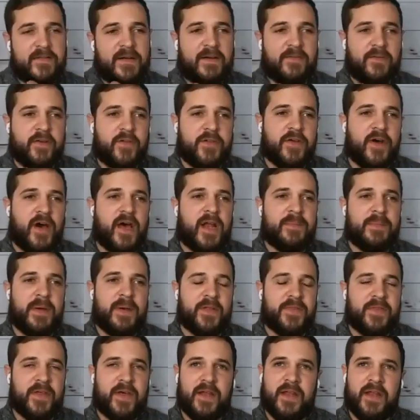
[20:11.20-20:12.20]
never thought
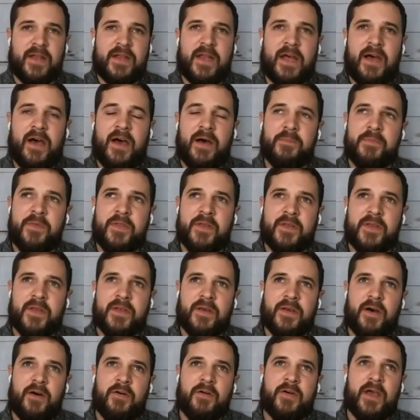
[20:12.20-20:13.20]
about that. And now I'm
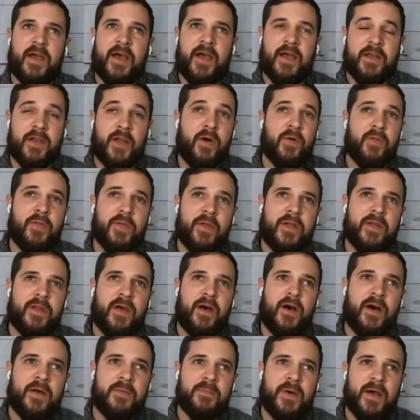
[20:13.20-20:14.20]
thinking, okay, I know that
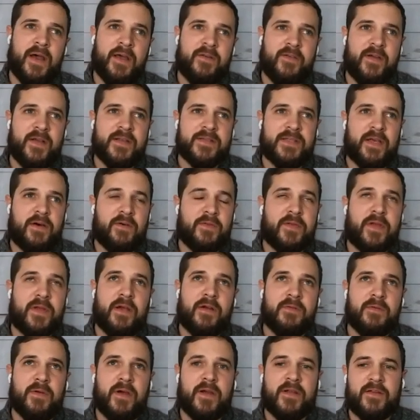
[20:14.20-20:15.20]
on my advanced
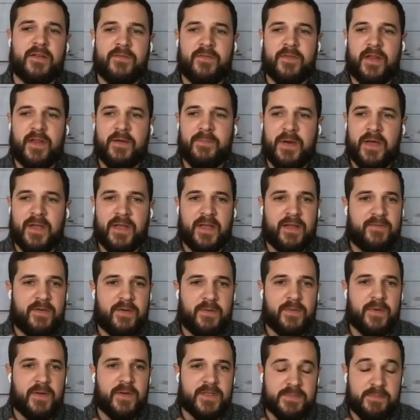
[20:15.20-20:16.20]
healthcare directive that my
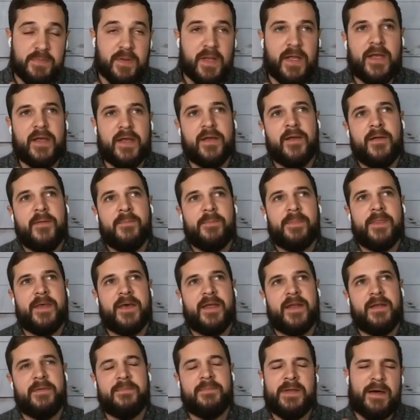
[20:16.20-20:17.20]
living will is blank.
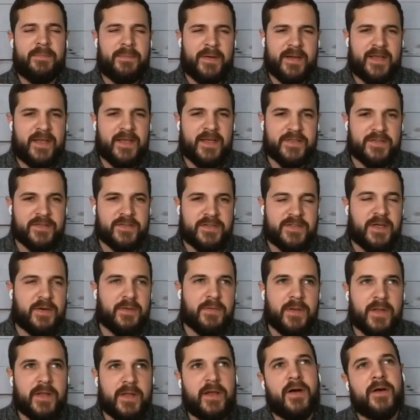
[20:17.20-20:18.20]
And now my kids are still
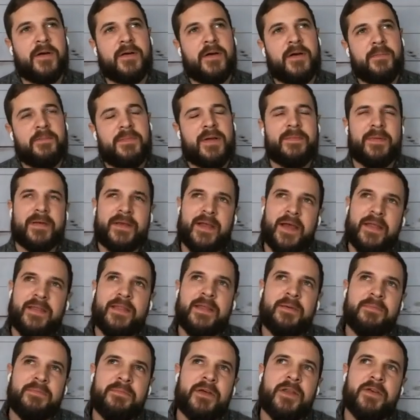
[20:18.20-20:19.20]
really young. But I'm like, I
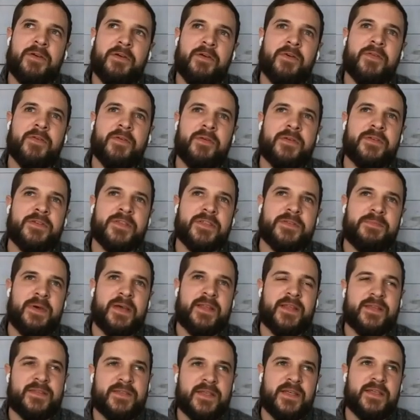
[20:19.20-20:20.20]
think I'm going to go through and just
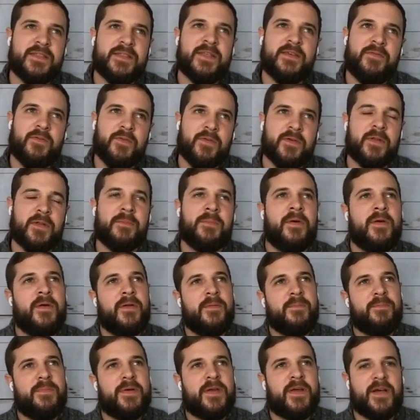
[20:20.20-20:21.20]
make this easy for them.
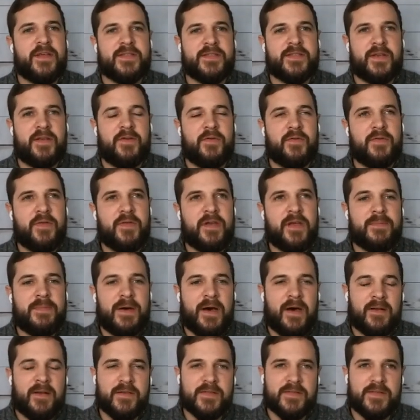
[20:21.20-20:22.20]
Because like you think
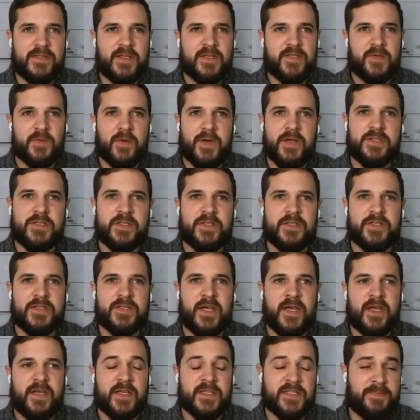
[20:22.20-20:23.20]
about situations
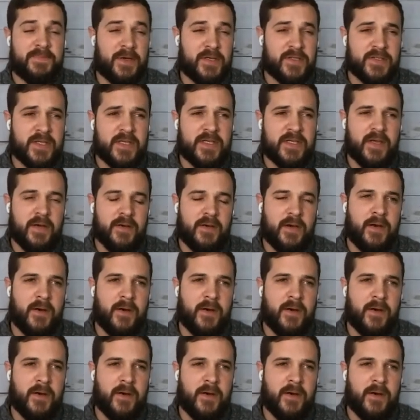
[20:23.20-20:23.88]
like, especially